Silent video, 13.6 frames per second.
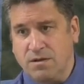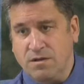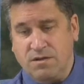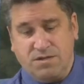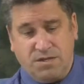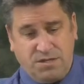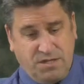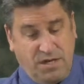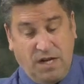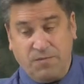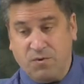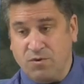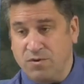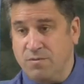he says, then
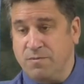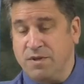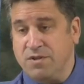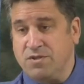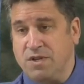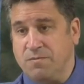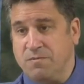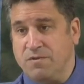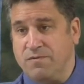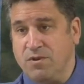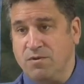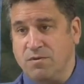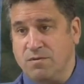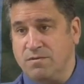I'm going to be ashamed of
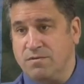you.